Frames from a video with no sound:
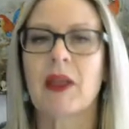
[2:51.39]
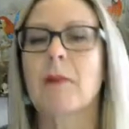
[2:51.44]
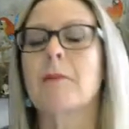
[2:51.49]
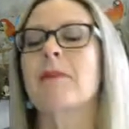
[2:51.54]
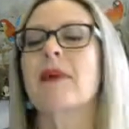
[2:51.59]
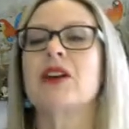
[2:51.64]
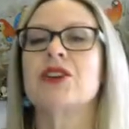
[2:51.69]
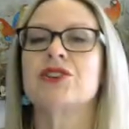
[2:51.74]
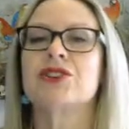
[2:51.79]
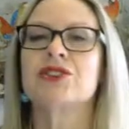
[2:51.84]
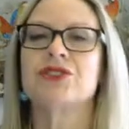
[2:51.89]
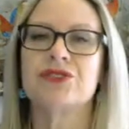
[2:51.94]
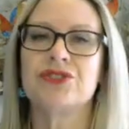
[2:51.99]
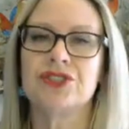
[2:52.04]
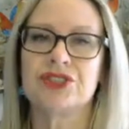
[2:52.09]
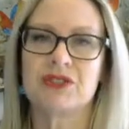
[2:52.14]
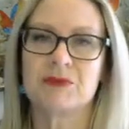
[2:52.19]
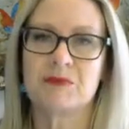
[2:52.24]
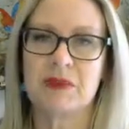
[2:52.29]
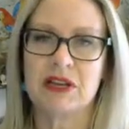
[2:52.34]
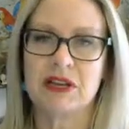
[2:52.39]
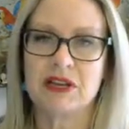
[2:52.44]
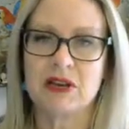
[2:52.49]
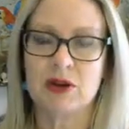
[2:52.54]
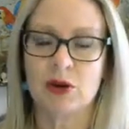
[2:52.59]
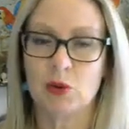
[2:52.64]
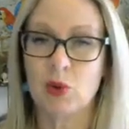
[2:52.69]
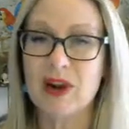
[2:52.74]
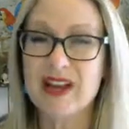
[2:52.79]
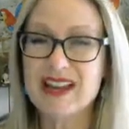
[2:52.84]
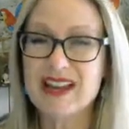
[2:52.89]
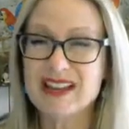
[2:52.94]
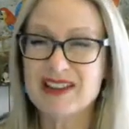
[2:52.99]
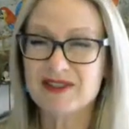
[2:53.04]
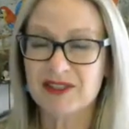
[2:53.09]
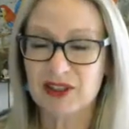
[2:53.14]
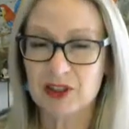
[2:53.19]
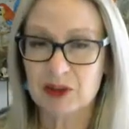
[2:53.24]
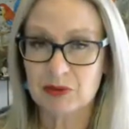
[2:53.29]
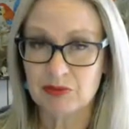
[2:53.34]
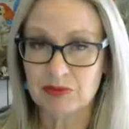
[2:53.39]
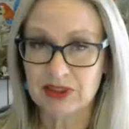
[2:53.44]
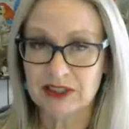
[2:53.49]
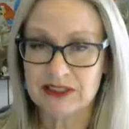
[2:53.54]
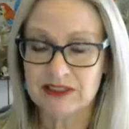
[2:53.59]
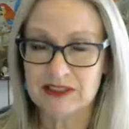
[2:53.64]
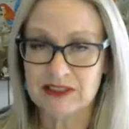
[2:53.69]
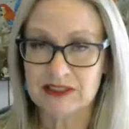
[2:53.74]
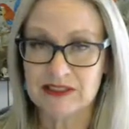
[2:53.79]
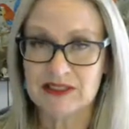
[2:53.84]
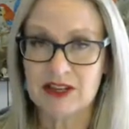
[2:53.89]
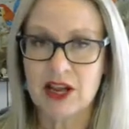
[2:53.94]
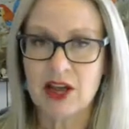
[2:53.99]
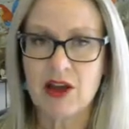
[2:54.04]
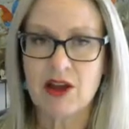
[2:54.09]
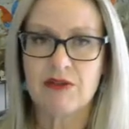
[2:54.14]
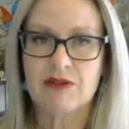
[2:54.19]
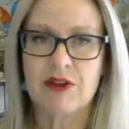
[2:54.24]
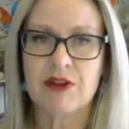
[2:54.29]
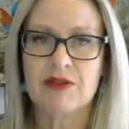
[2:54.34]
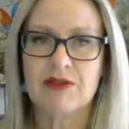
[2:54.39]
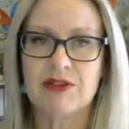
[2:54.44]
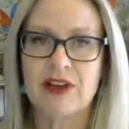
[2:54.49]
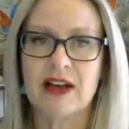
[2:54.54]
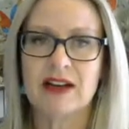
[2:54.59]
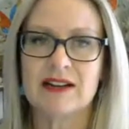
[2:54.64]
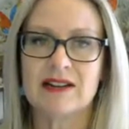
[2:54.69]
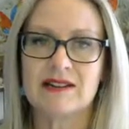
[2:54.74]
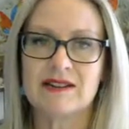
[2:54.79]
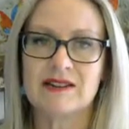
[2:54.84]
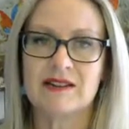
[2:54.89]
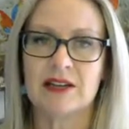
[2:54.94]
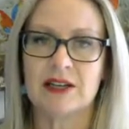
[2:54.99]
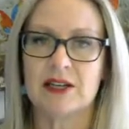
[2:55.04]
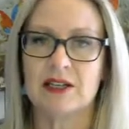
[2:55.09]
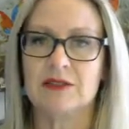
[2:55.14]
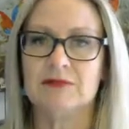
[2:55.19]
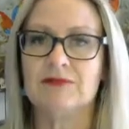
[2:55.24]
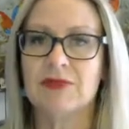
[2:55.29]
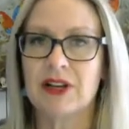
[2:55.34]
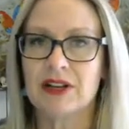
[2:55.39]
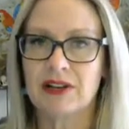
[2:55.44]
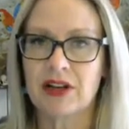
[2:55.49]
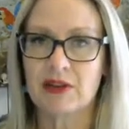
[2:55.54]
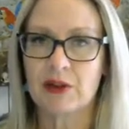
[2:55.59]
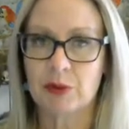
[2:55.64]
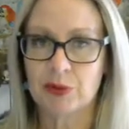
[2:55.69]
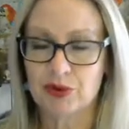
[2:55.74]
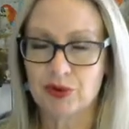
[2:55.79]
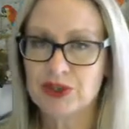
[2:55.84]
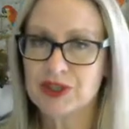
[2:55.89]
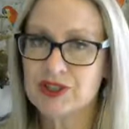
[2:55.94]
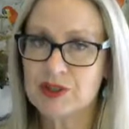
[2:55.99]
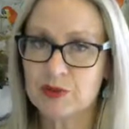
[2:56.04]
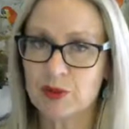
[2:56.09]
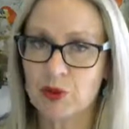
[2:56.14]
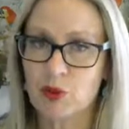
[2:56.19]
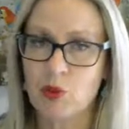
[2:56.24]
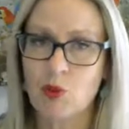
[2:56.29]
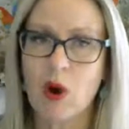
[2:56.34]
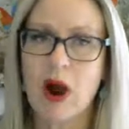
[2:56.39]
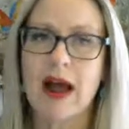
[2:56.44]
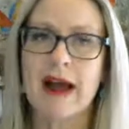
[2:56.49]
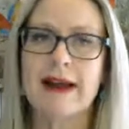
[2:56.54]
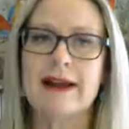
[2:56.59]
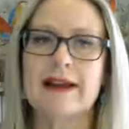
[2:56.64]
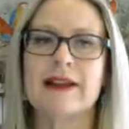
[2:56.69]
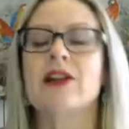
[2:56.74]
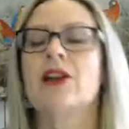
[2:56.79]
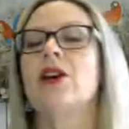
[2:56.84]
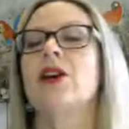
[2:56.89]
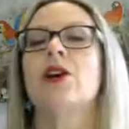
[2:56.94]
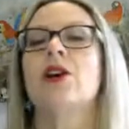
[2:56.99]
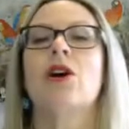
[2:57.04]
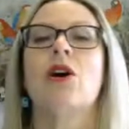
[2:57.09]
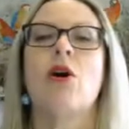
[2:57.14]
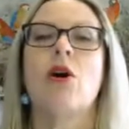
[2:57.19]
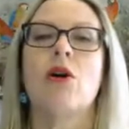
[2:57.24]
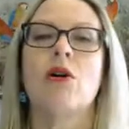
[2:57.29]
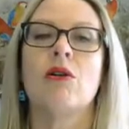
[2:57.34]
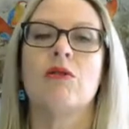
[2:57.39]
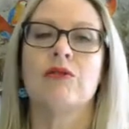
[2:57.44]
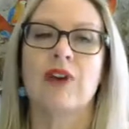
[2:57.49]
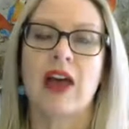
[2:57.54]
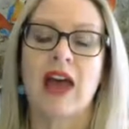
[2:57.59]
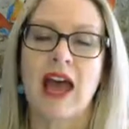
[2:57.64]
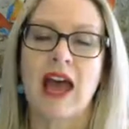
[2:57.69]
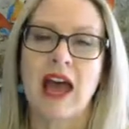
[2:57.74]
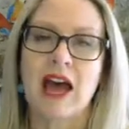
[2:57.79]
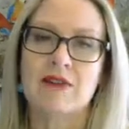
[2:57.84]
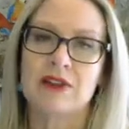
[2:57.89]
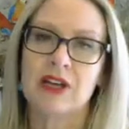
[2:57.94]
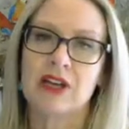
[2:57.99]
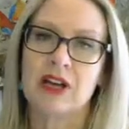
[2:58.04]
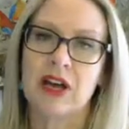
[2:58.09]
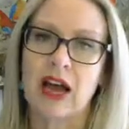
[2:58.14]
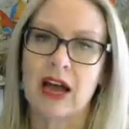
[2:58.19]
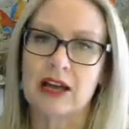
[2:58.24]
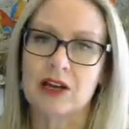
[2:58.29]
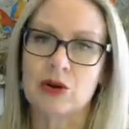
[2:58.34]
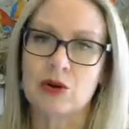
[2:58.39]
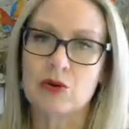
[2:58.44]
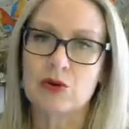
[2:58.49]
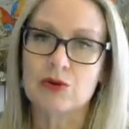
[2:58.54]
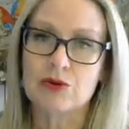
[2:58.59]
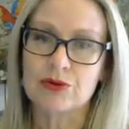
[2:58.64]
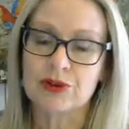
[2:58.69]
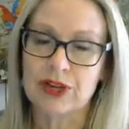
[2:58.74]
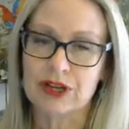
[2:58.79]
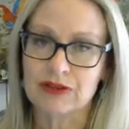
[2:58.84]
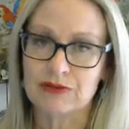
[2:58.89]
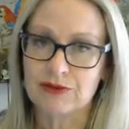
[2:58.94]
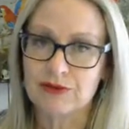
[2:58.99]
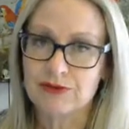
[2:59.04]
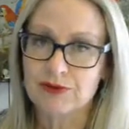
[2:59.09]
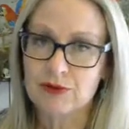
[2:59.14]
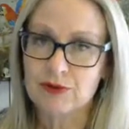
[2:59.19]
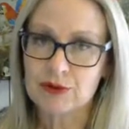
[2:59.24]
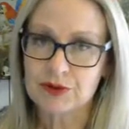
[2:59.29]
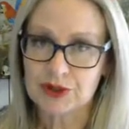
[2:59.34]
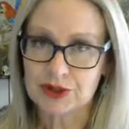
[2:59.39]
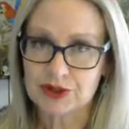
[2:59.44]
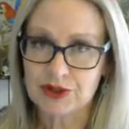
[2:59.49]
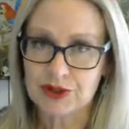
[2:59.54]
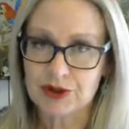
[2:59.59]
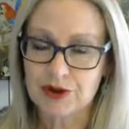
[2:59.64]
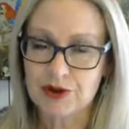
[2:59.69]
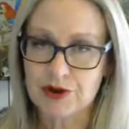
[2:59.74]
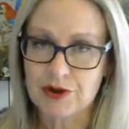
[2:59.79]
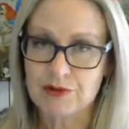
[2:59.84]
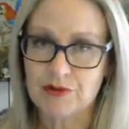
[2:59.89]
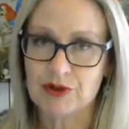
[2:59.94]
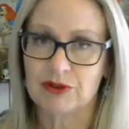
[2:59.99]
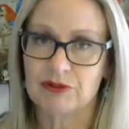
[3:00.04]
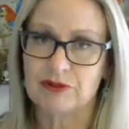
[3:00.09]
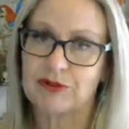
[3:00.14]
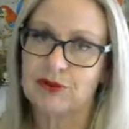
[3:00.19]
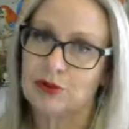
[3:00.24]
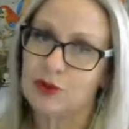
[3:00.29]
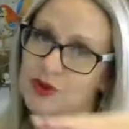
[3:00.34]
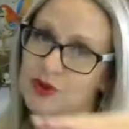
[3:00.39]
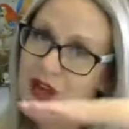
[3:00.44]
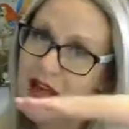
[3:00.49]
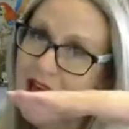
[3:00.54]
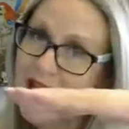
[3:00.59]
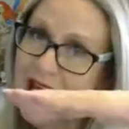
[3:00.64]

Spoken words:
But you should just be aware for completeness that that is another principal way of having a court enforce a term that falls